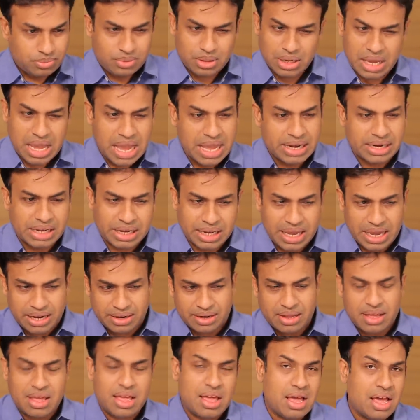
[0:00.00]
And
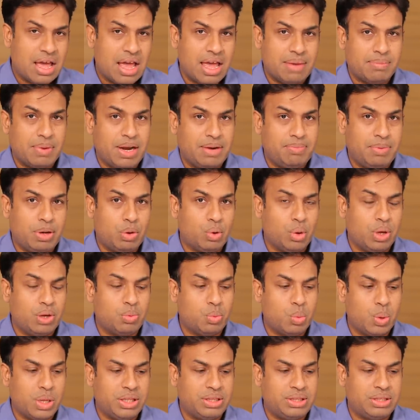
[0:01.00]
again, I might be
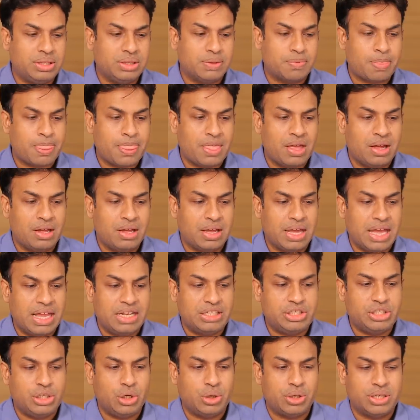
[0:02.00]
going with the
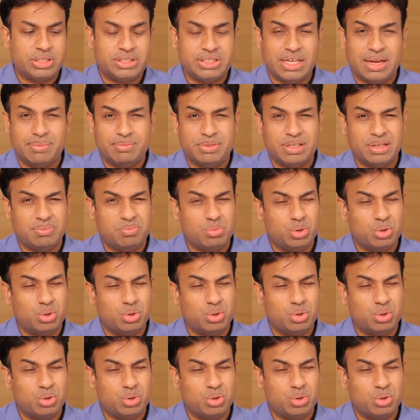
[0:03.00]
LG or a Samsung.